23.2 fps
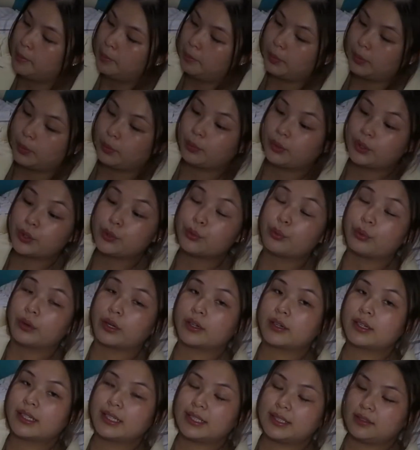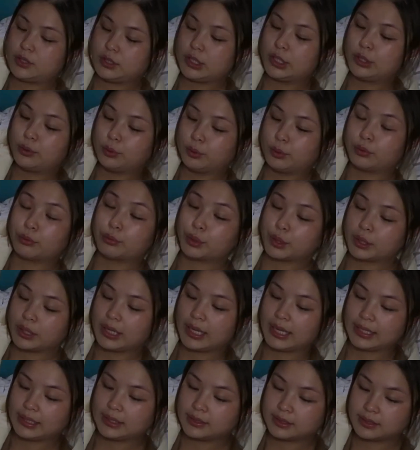But when you wear it, you will
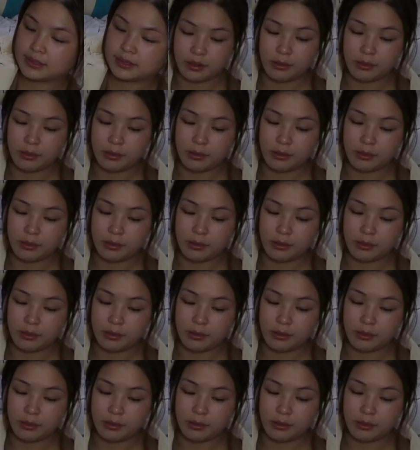realize